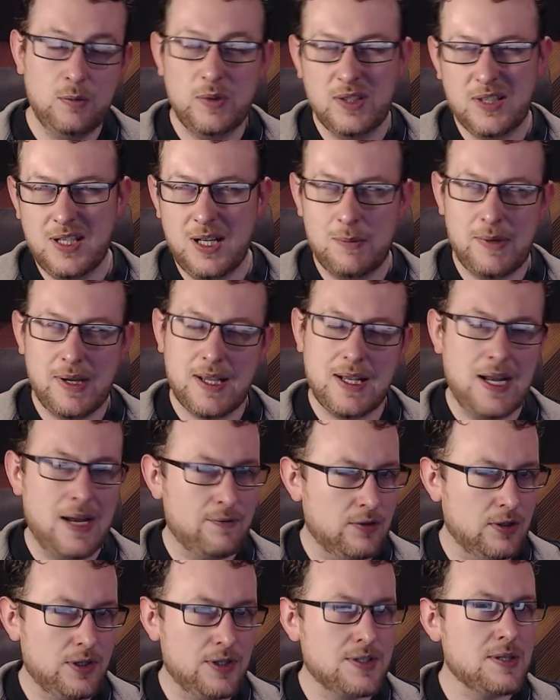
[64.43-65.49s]
We'll come back and have
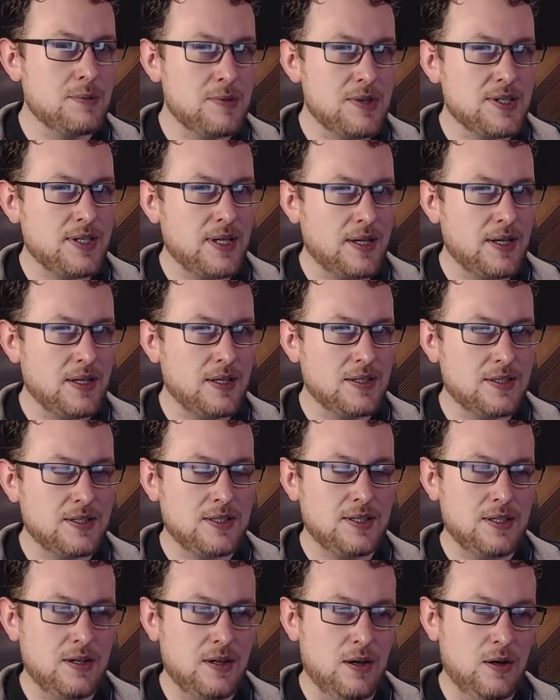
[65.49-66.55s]
a look at some of the
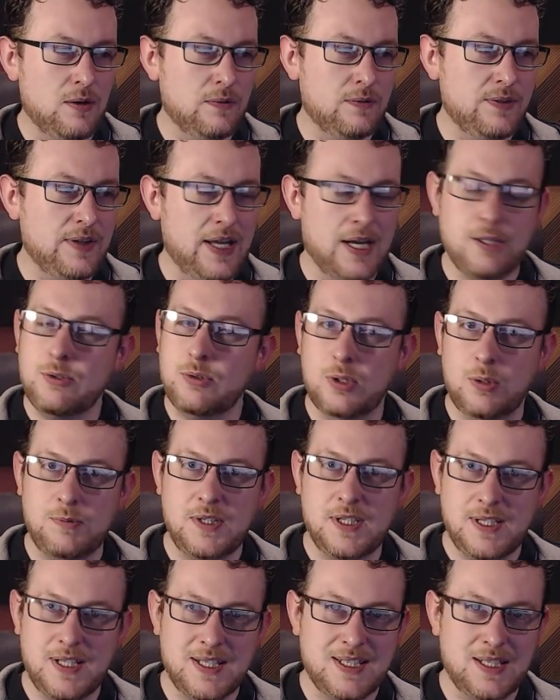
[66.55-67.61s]
settings of the actual
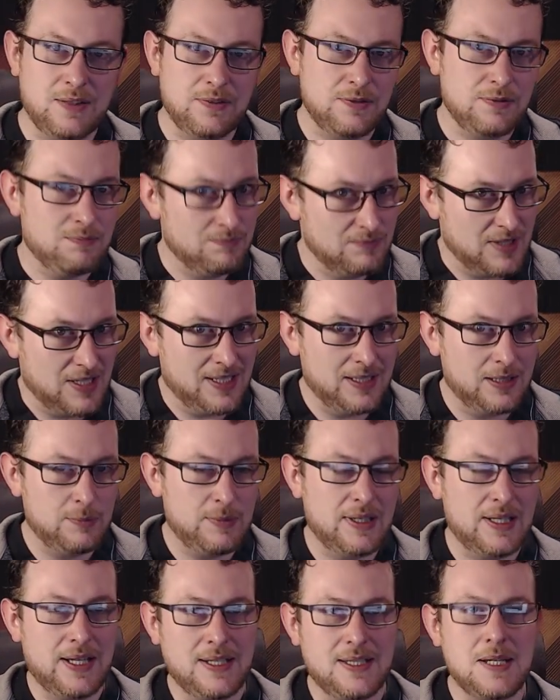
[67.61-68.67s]
object itself a little
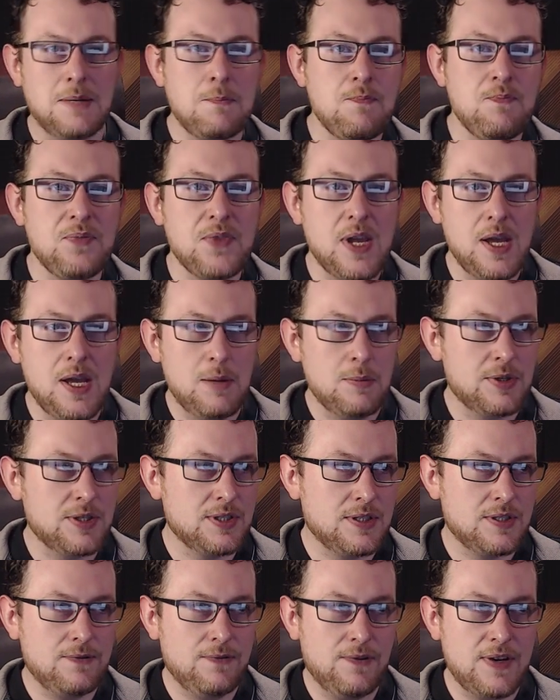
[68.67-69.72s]
bit later. But
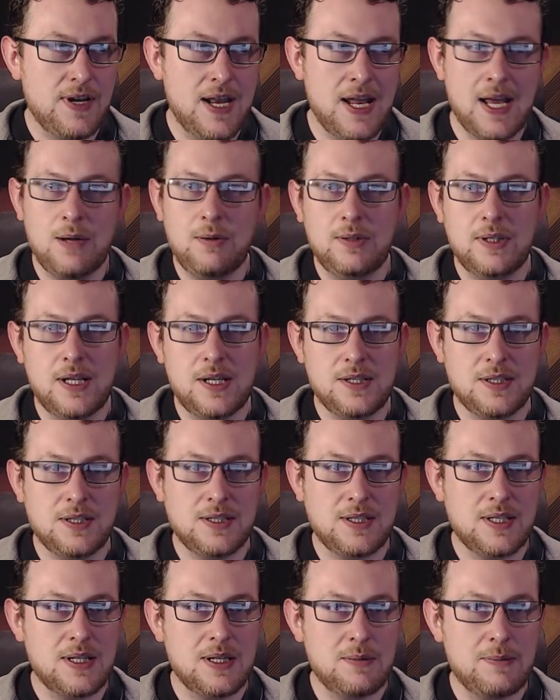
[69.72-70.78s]
for now,
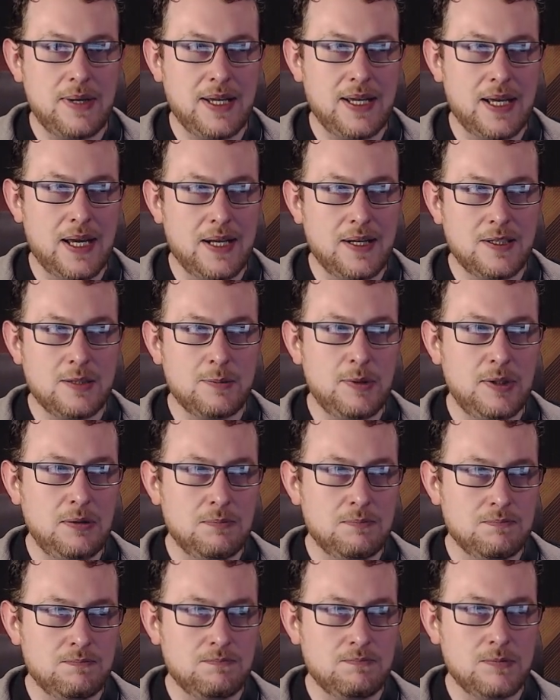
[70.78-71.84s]
let's make it editable,
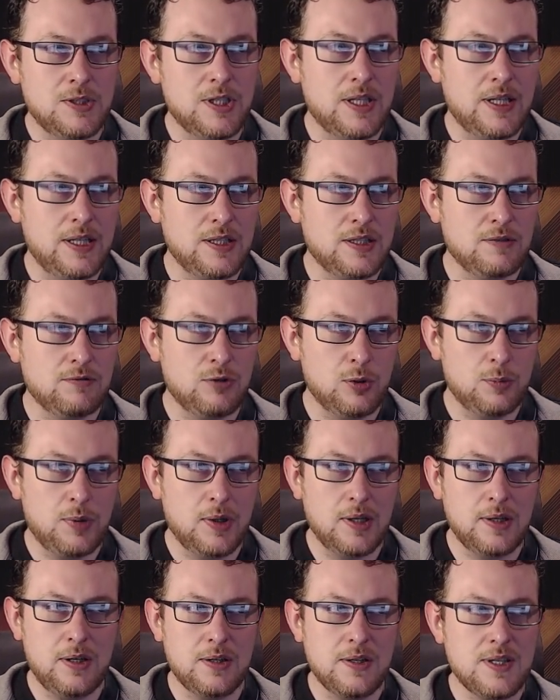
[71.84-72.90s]
turn it into raw
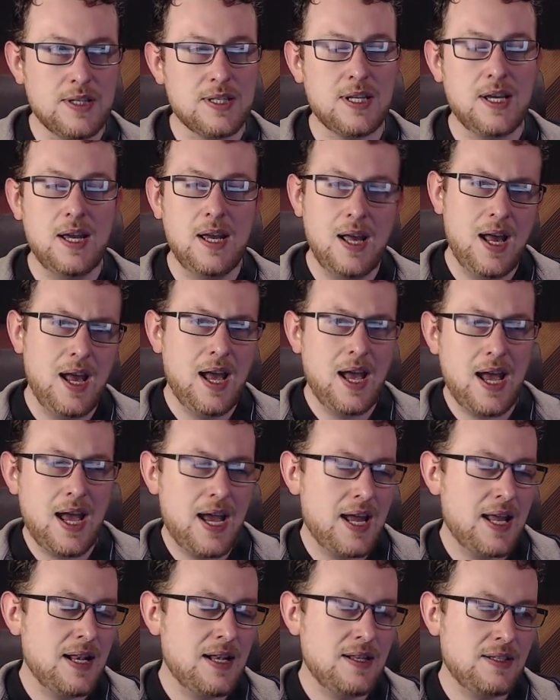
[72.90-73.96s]
polygons,
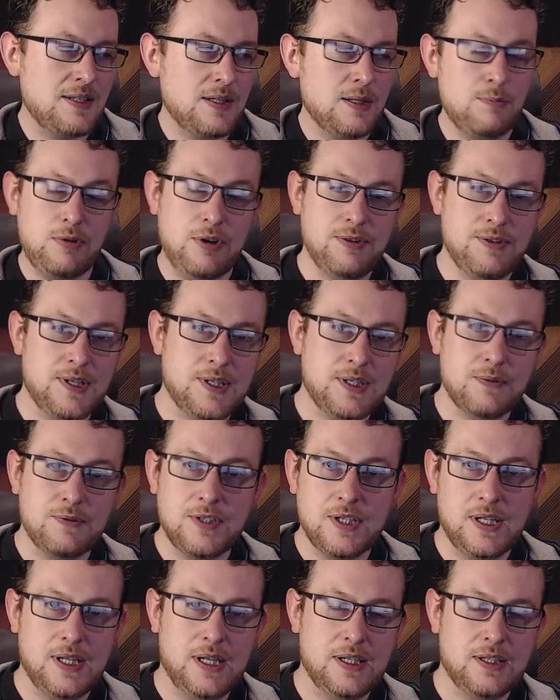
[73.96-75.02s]
and the process of
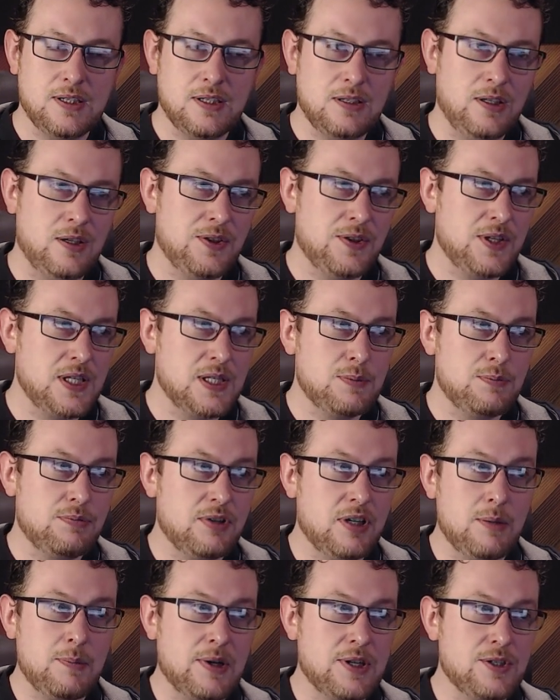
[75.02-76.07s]
turning it into cloth is
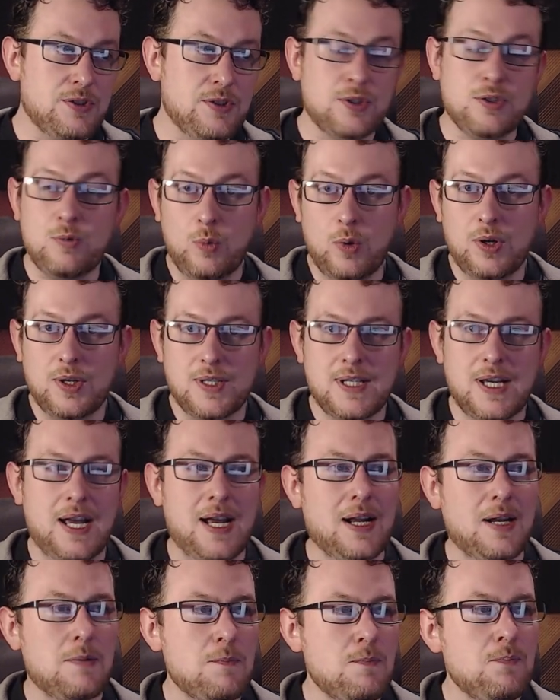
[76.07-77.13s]
pretty much just one
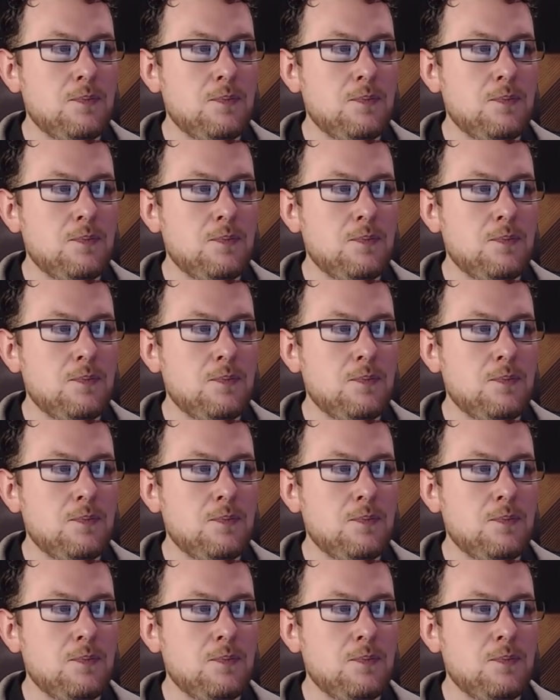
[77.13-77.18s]
tag.